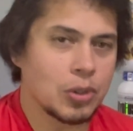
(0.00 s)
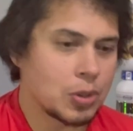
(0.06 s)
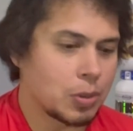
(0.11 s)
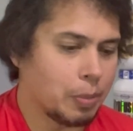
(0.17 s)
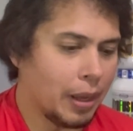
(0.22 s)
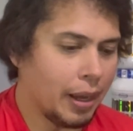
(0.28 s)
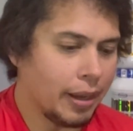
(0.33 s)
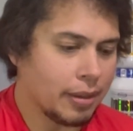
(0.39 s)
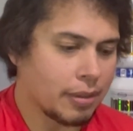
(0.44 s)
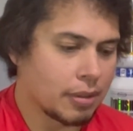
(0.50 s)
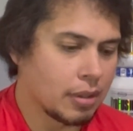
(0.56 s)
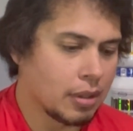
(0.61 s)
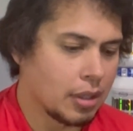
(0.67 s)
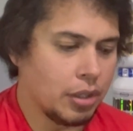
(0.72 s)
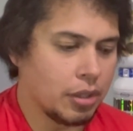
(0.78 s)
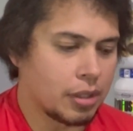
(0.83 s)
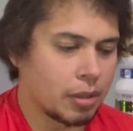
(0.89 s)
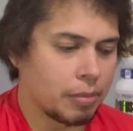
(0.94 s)
spiked.
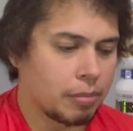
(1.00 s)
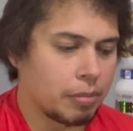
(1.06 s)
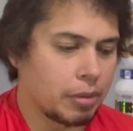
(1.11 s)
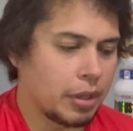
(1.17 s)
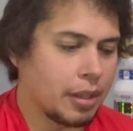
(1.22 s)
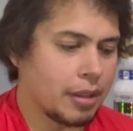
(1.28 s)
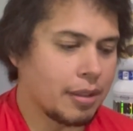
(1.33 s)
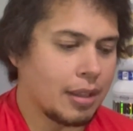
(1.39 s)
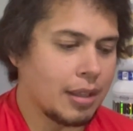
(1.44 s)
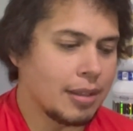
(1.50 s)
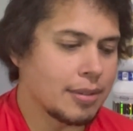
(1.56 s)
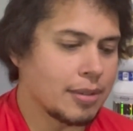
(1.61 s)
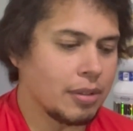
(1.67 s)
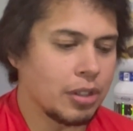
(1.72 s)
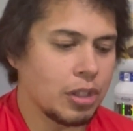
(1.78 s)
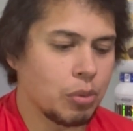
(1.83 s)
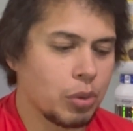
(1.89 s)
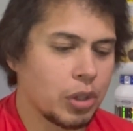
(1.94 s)
You can breathe
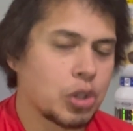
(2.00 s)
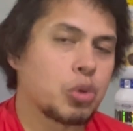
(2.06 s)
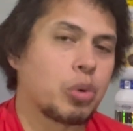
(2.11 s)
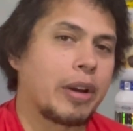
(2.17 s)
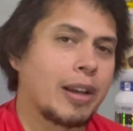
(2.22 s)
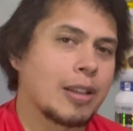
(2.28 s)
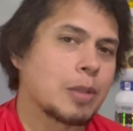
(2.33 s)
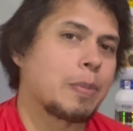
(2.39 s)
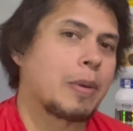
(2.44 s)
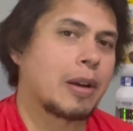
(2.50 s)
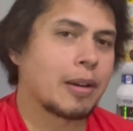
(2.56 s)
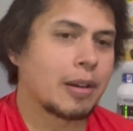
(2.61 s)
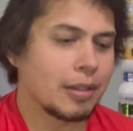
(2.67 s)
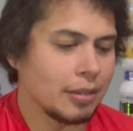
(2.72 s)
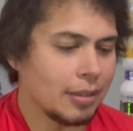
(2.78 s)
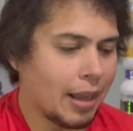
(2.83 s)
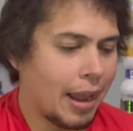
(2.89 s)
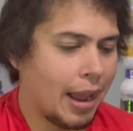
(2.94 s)
easily with
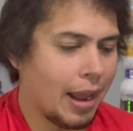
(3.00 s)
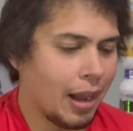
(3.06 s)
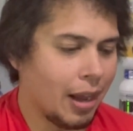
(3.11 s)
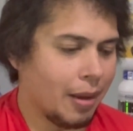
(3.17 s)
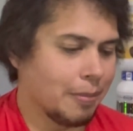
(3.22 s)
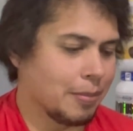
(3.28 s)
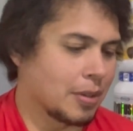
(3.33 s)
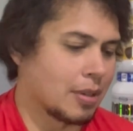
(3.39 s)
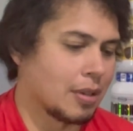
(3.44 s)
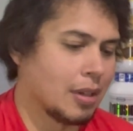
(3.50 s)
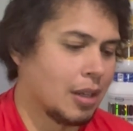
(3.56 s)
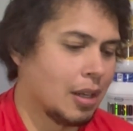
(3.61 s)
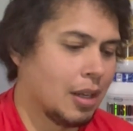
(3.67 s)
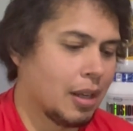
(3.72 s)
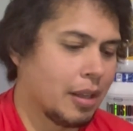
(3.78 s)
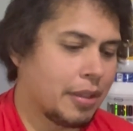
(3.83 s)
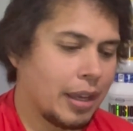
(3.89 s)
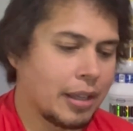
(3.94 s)
Transparent Labs.
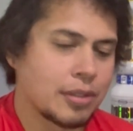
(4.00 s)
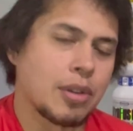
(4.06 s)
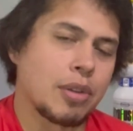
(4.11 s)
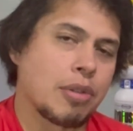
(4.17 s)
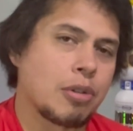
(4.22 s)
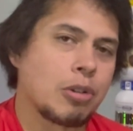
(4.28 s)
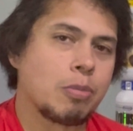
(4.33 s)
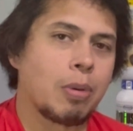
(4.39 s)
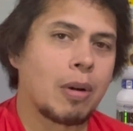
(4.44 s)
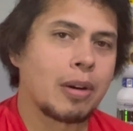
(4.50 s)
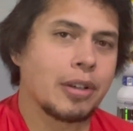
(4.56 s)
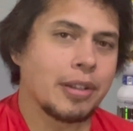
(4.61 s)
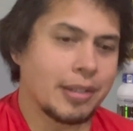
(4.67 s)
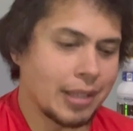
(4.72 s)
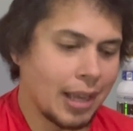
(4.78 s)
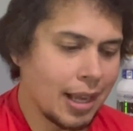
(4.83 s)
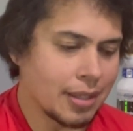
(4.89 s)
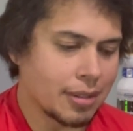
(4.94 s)
Thanks to third-party
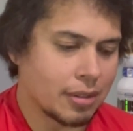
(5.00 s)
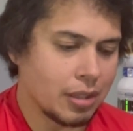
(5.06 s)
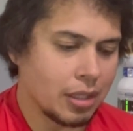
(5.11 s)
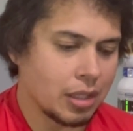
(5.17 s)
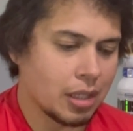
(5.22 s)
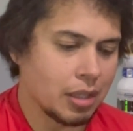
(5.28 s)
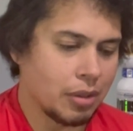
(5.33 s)
testing,